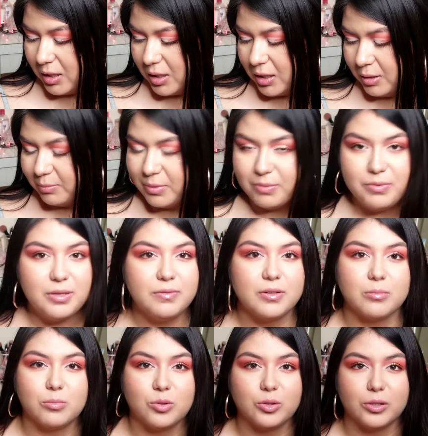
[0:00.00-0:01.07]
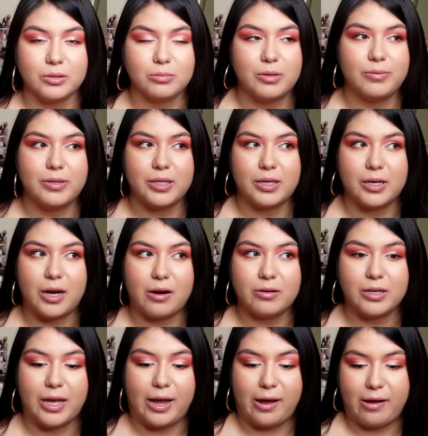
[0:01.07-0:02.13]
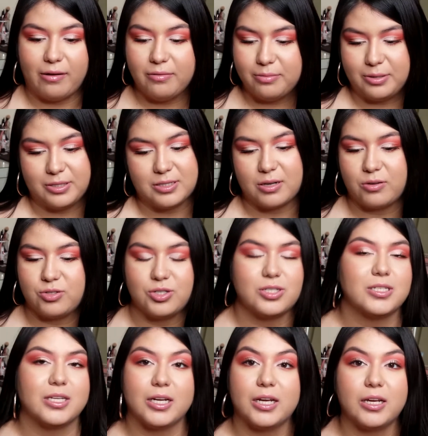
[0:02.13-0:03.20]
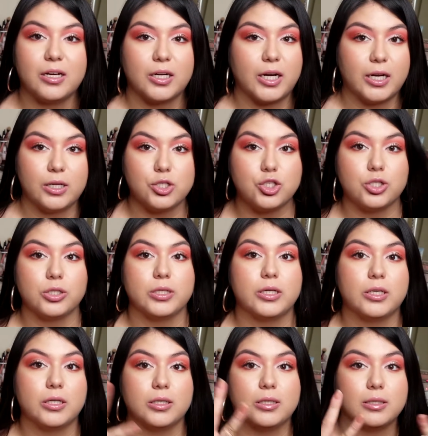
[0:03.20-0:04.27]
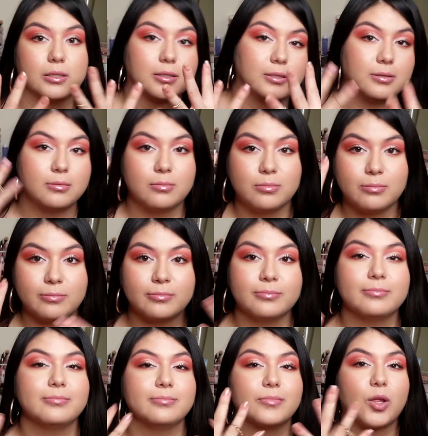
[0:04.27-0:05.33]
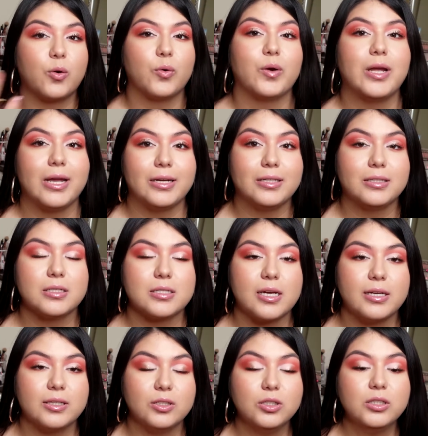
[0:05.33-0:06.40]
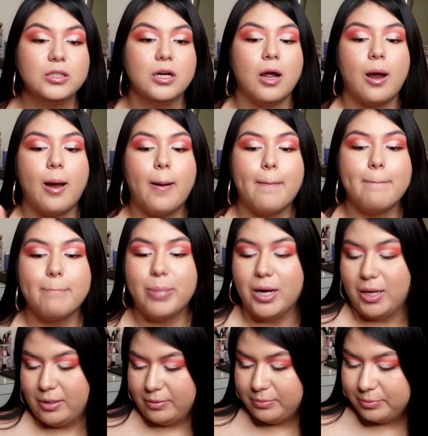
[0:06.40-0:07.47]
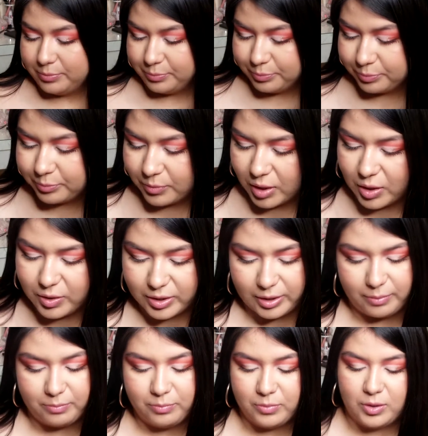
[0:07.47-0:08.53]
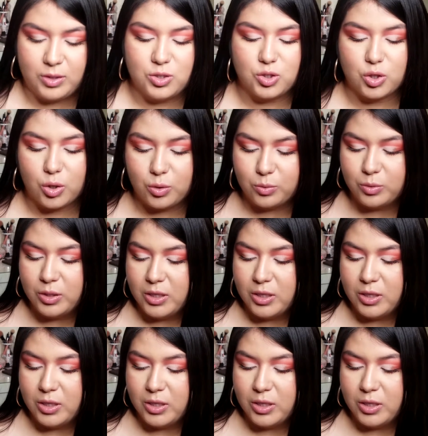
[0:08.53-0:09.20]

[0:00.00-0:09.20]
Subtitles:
maybe even more, maybe like an hour and a half, because I was just sitting here kind of chilling and creating this eye look. But okay, so